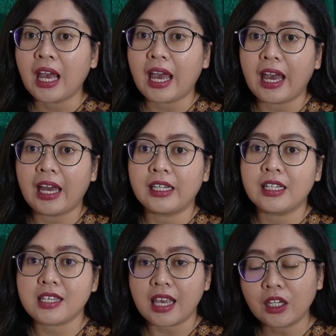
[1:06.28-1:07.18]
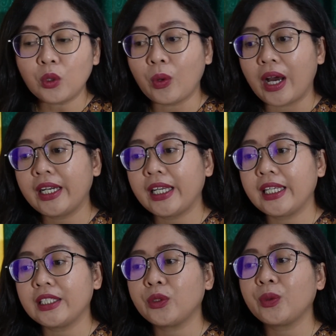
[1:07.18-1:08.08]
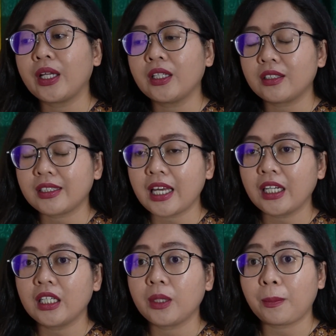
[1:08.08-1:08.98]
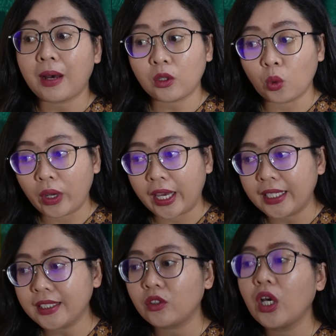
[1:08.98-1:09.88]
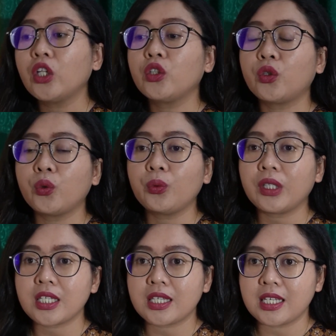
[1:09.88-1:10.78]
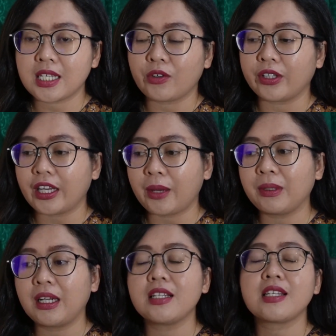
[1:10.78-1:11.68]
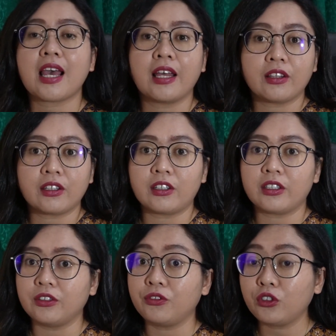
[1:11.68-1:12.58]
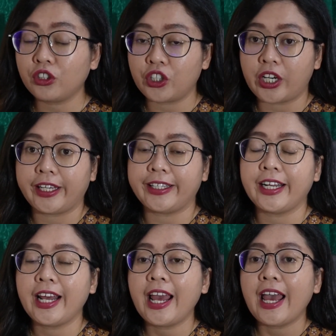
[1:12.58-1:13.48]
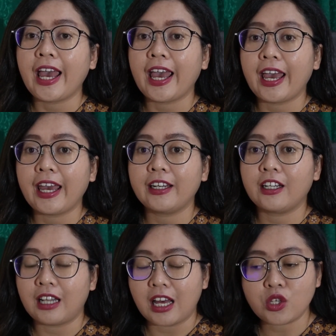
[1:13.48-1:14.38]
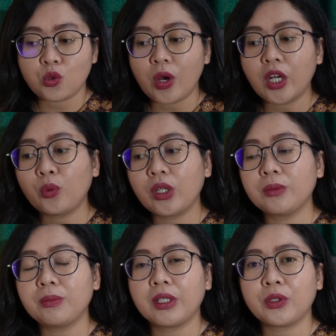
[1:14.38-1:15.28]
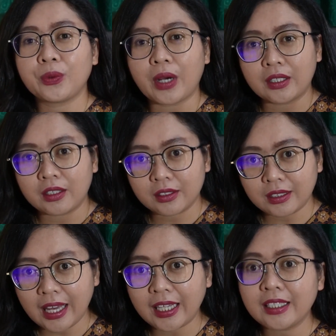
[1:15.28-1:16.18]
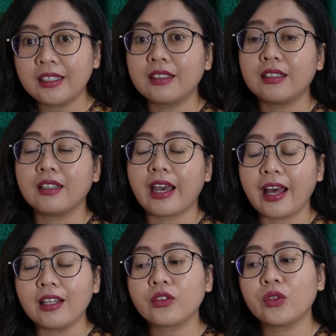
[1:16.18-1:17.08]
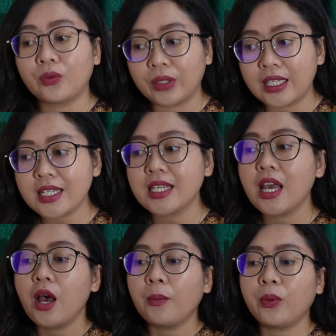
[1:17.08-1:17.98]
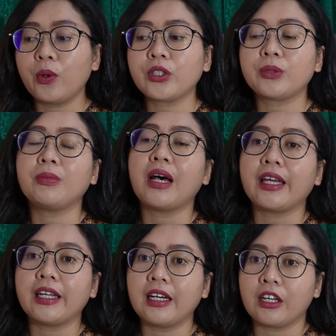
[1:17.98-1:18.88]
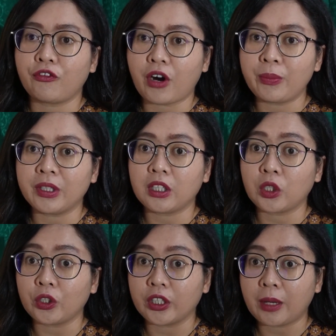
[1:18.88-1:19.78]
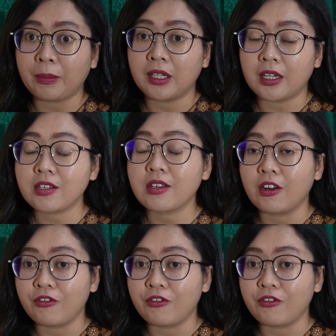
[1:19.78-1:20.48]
And the second one is to understand the pathways through which these contaminants enter the food chain. And the last one will be to understand the health risks posed by the environmental contaminants in